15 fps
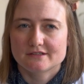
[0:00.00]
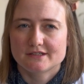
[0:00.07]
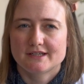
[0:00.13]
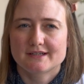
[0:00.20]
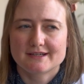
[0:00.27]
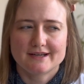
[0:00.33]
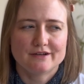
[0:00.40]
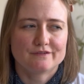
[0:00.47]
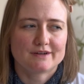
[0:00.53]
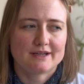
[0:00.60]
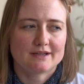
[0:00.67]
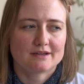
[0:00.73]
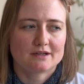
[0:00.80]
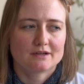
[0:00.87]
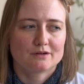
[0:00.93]
and kind of
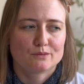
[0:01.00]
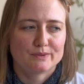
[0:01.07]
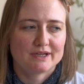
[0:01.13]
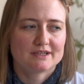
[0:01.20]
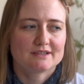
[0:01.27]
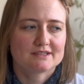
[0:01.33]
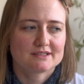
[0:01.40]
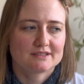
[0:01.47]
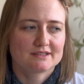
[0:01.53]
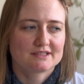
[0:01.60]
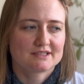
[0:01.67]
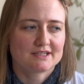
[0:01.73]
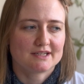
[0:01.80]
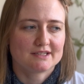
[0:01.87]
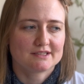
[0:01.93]
like weightless in the
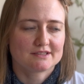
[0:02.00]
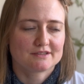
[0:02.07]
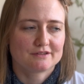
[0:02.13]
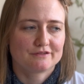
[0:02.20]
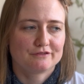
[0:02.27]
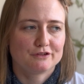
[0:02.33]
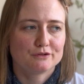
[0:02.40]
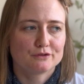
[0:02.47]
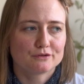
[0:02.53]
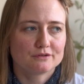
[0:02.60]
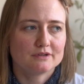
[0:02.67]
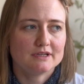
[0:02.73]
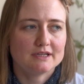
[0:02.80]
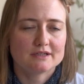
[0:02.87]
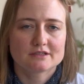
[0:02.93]
sense of you don't
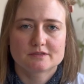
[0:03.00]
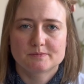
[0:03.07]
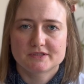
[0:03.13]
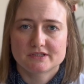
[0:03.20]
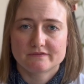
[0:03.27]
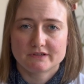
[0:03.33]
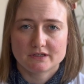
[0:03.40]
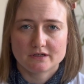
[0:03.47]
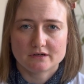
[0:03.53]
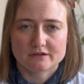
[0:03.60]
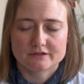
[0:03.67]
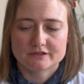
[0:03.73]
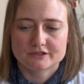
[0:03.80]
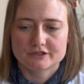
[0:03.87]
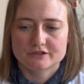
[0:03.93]
need a specific
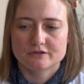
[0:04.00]
yardage.